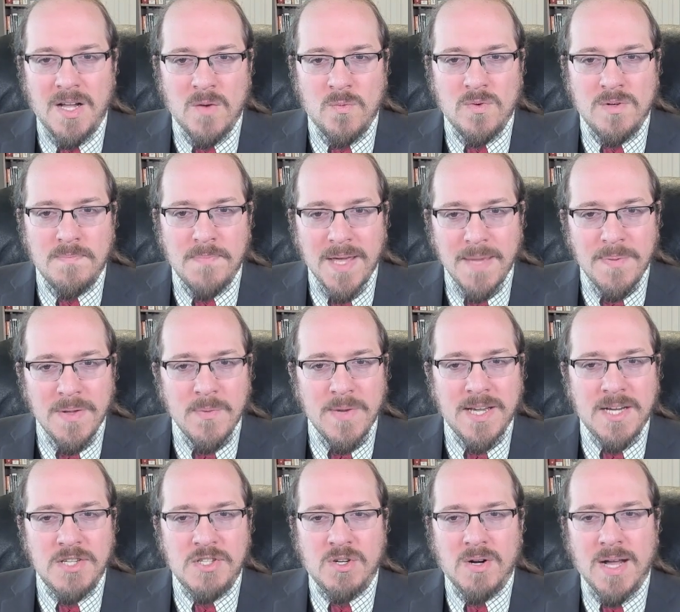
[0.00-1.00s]
Well, maybe we
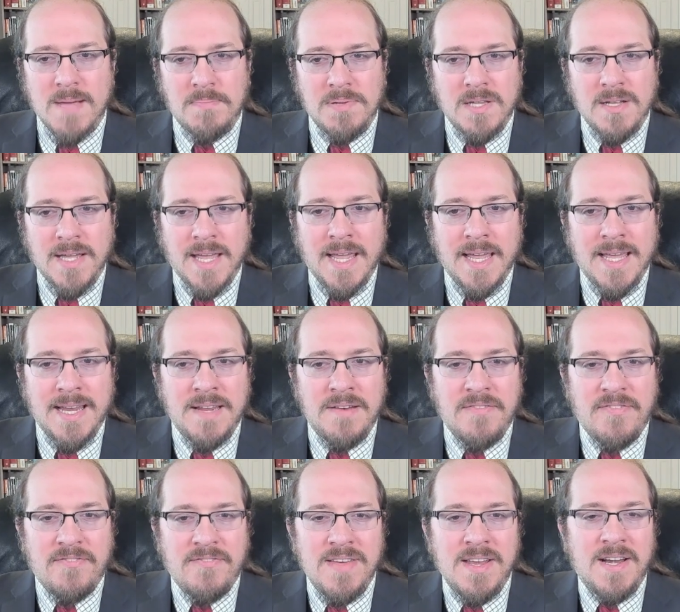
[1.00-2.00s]
could try plugging in
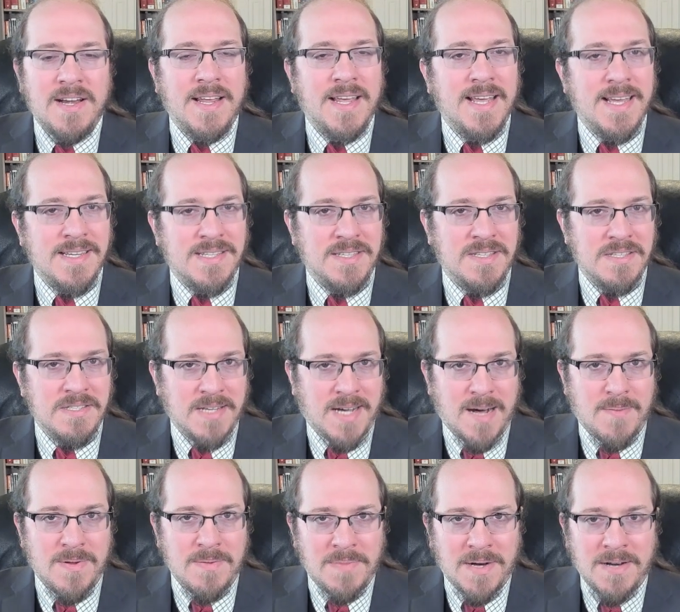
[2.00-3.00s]
infinity into the
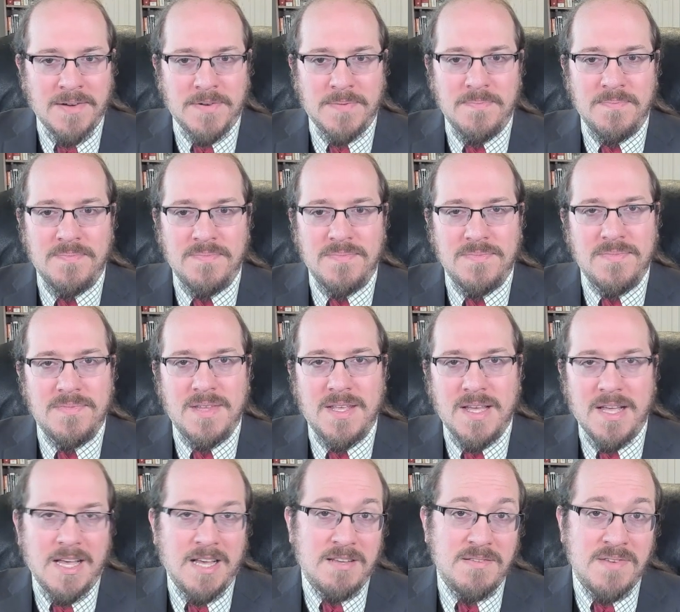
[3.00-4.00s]
top and bottom.
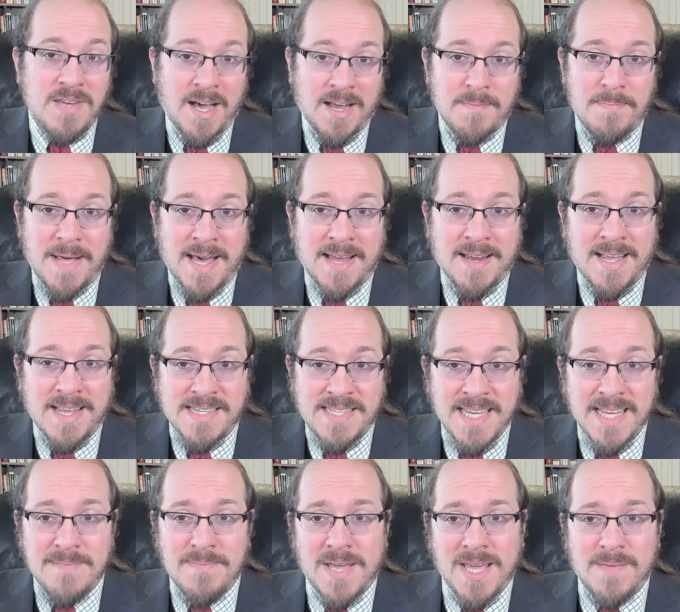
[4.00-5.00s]
Not a bad
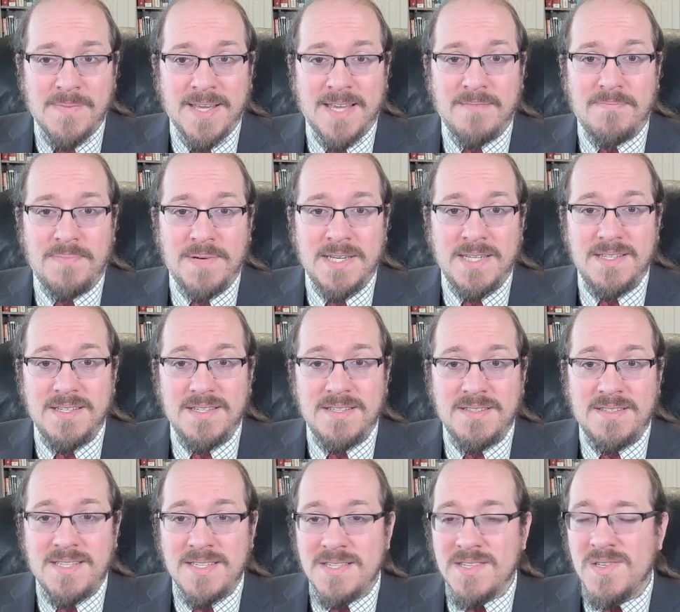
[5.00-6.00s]
idea maybe, but
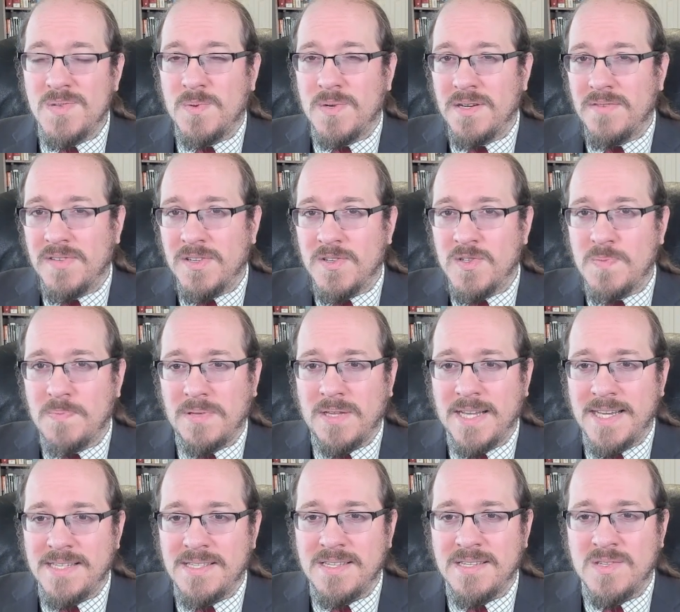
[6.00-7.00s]
this is one of those
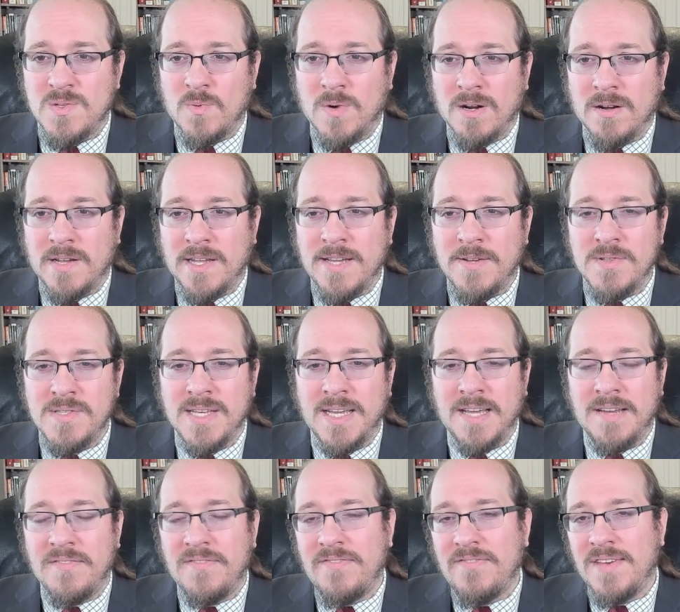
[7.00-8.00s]
places where using
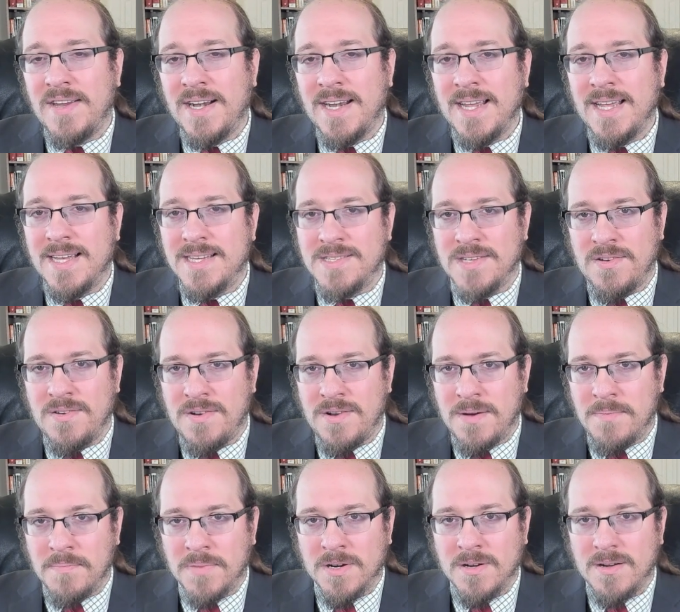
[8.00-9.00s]
infinity as a
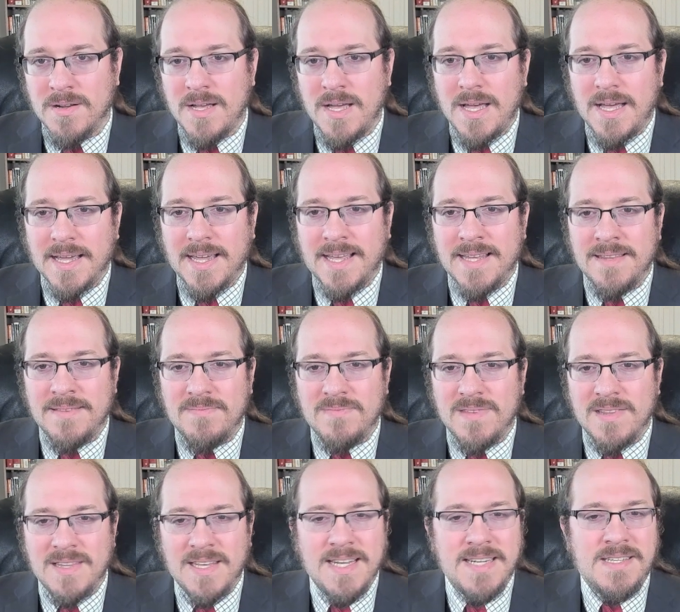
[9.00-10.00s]
number can
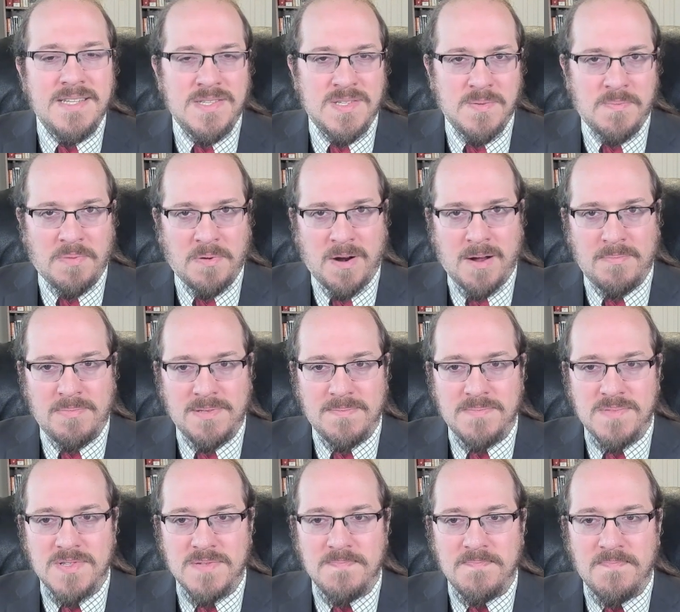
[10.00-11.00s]
lead to some
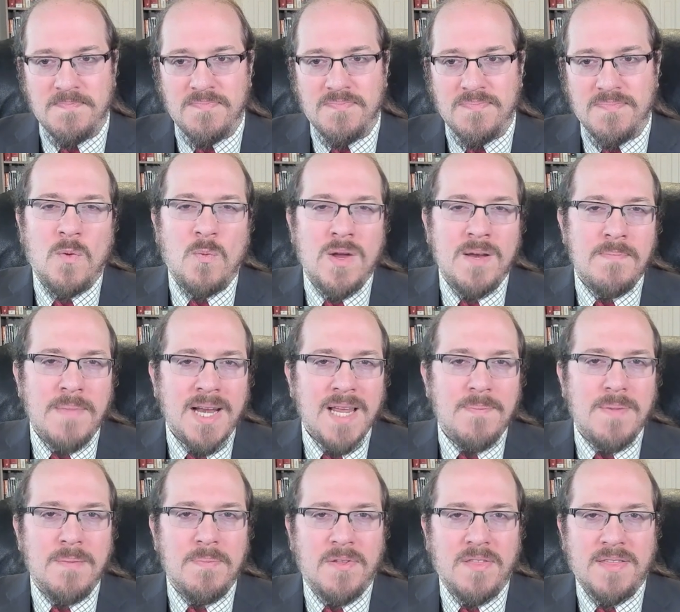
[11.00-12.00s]
problems. When many
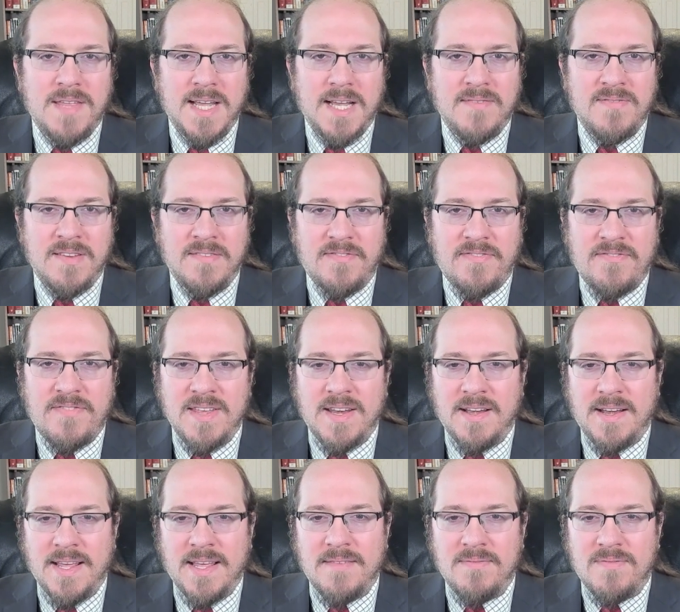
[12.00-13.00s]
people think of
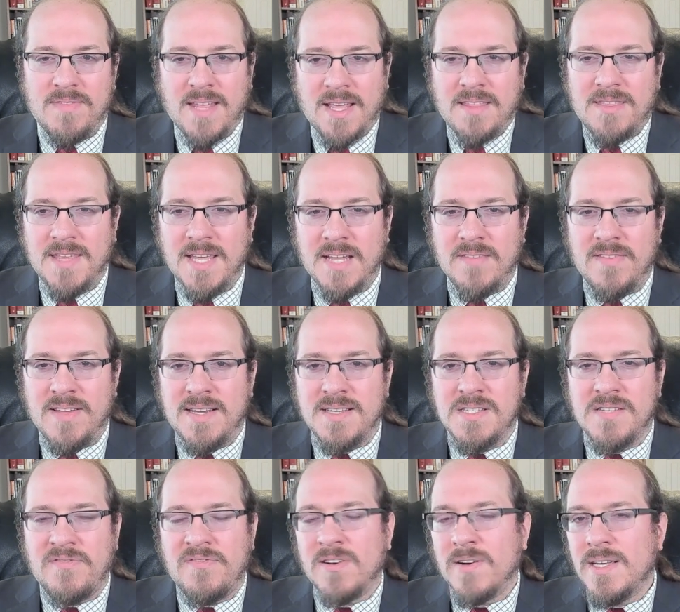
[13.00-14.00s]
infinity, they think of it
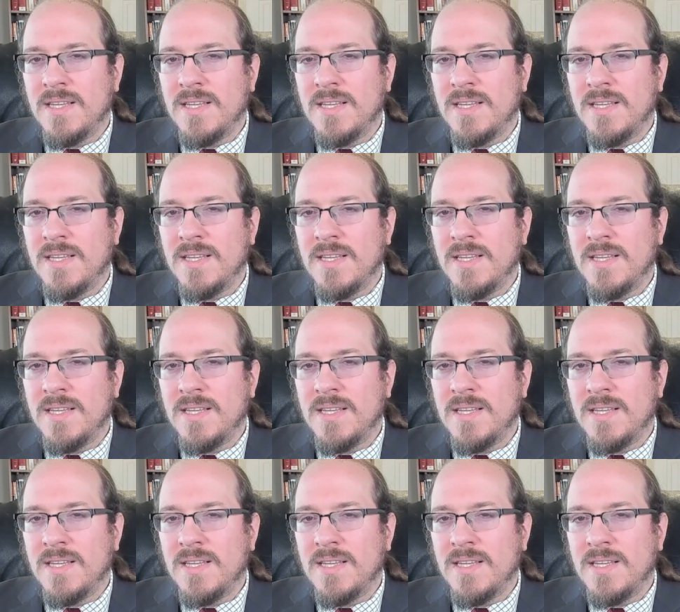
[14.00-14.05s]
as a very